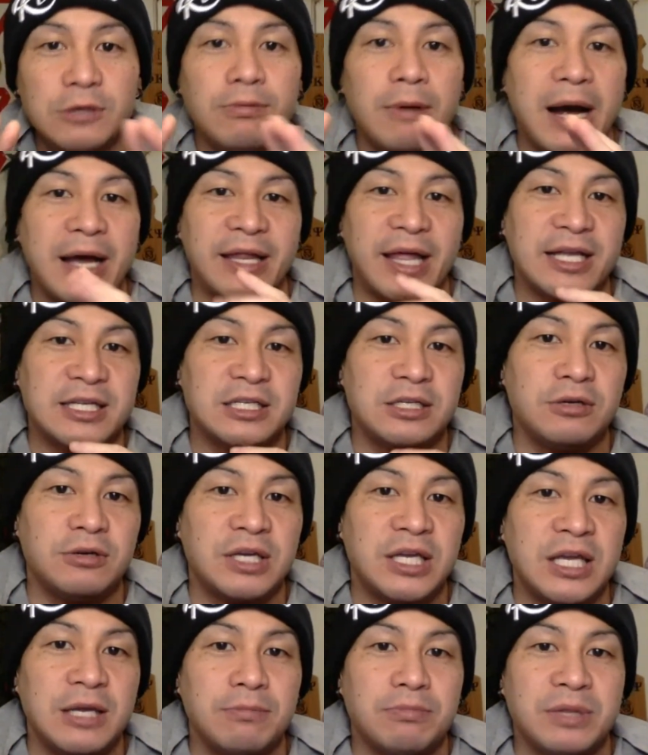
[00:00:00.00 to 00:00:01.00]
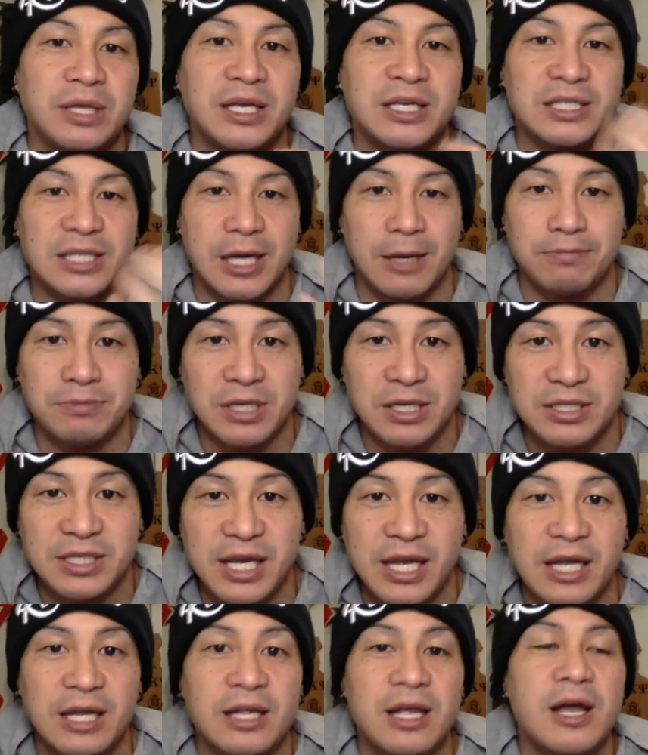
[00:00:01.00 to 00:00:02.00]
I like to keep things up to
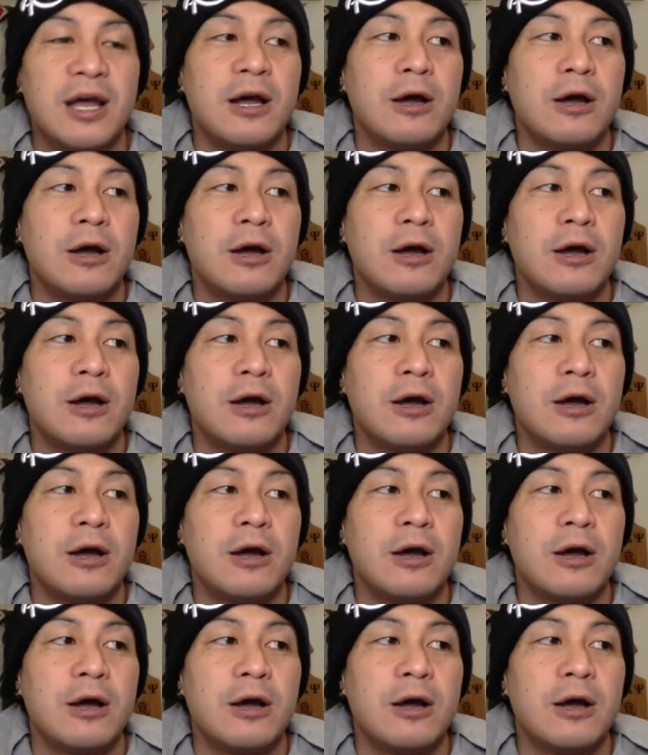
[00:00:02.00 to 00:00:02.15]
date